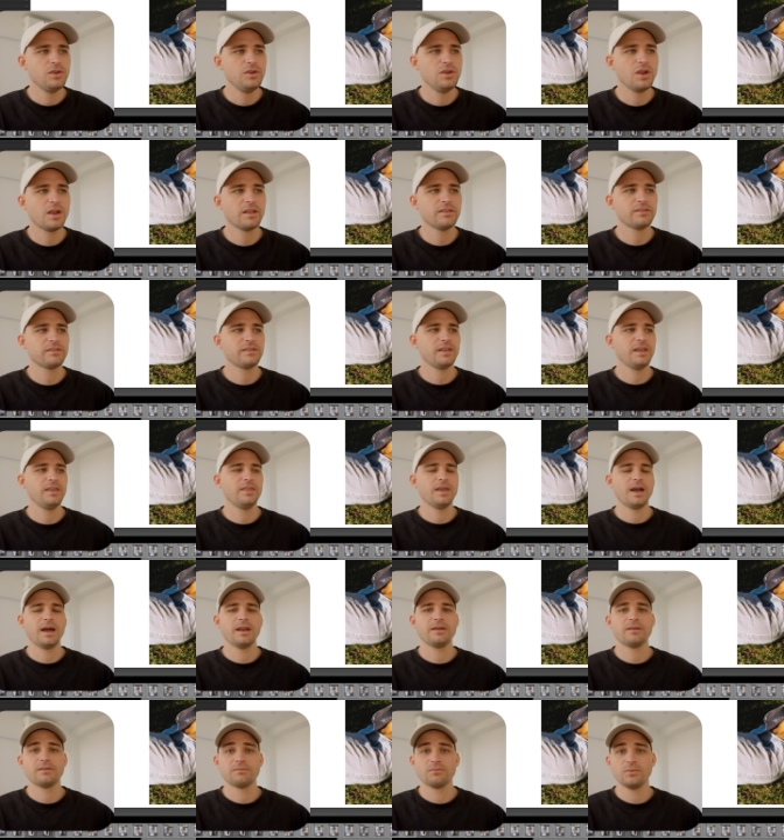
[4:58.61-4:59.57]
you can see
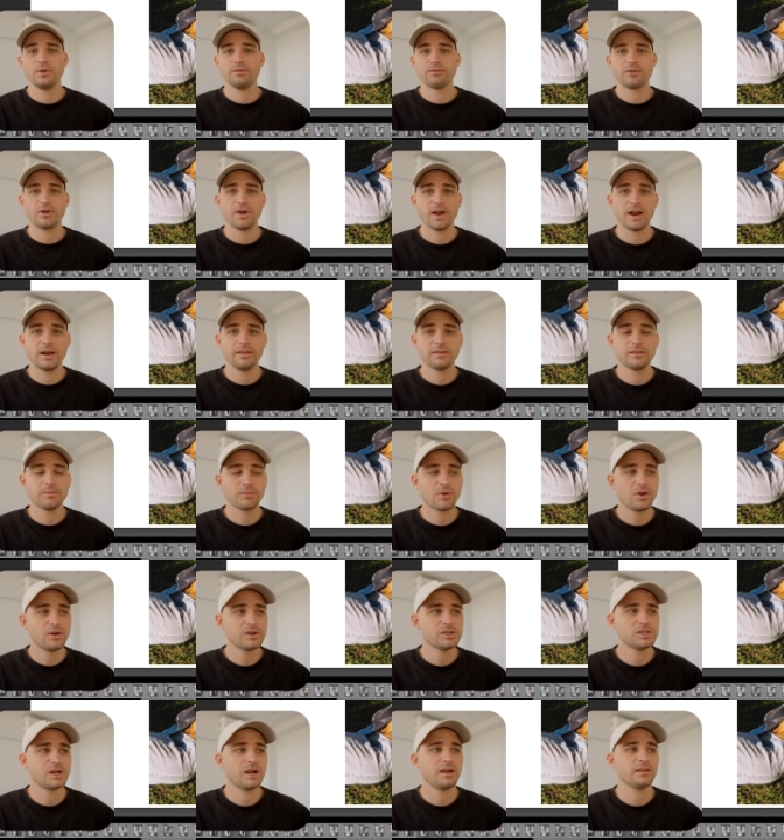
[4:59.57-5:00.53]
that we've created some
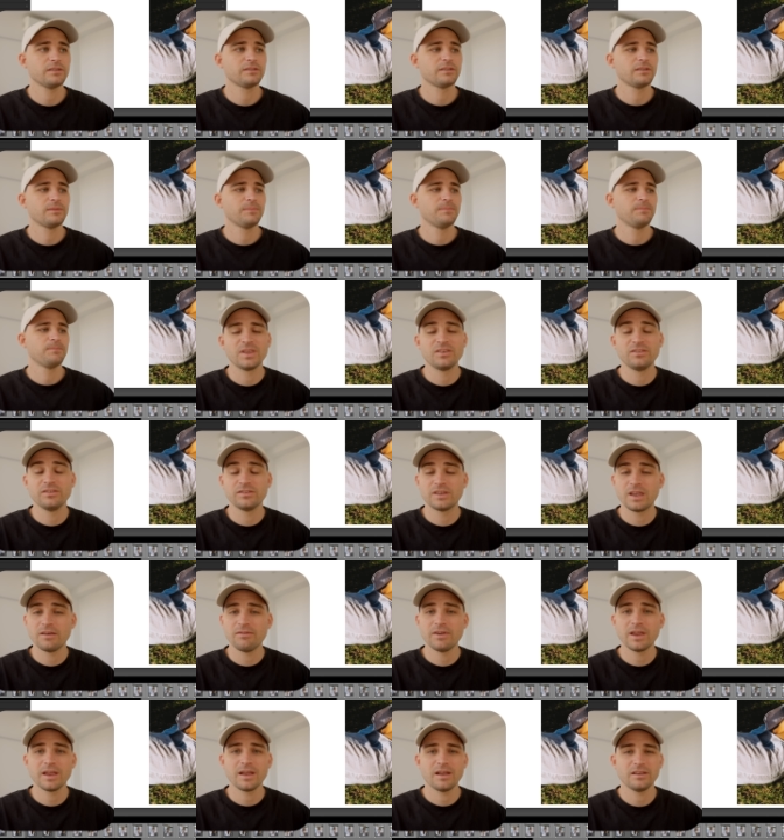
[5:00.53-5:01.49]
contrast. This is
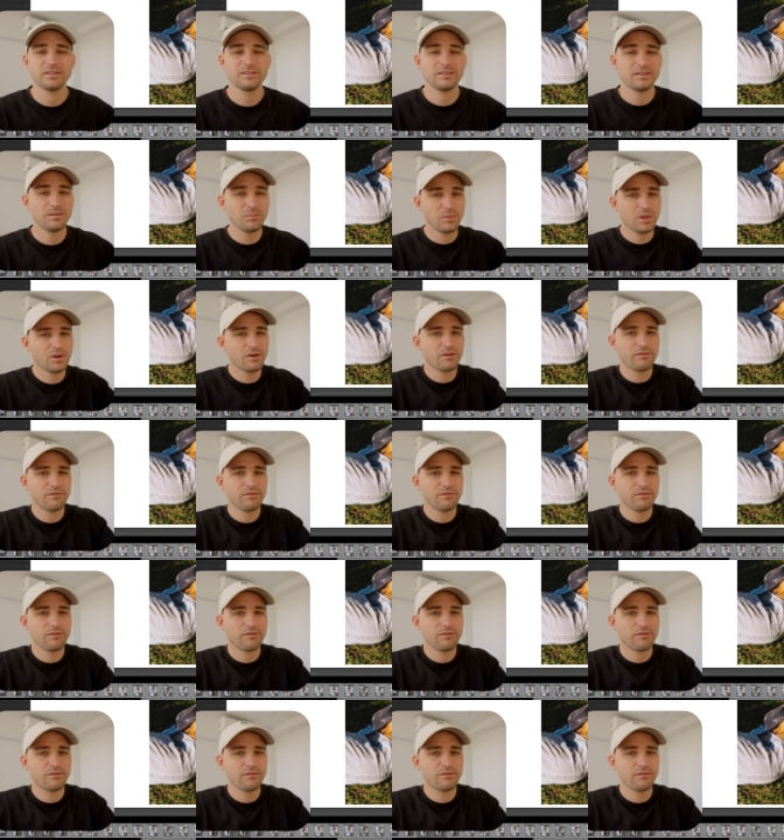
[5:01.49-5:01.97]
giving a similar